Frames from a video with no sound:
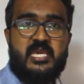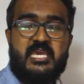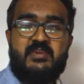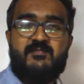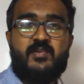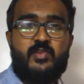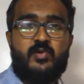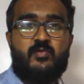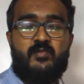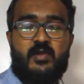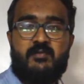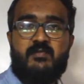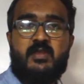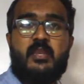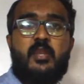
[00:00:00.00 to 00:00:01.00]
even though
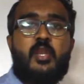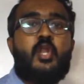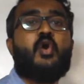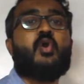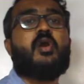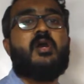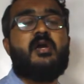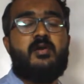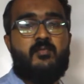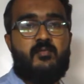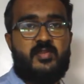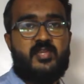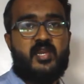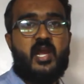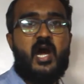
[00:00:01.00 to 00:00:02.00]
when we look
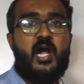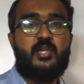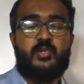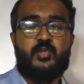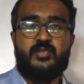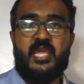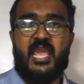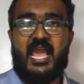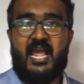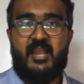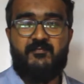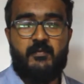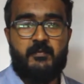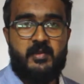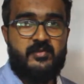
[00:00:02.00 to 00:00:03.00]
with regard to the
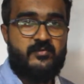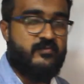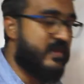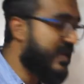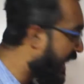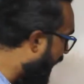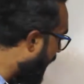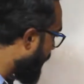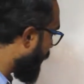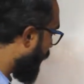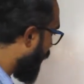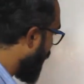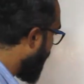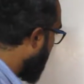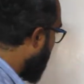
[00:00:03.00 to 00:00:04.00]
alphabets, we
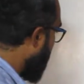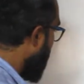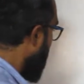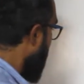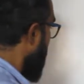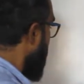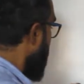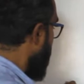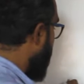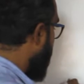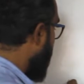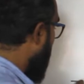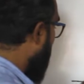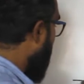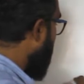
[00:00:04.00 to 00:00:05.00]
have only
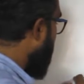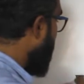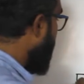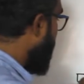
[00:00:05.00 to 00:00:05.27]
5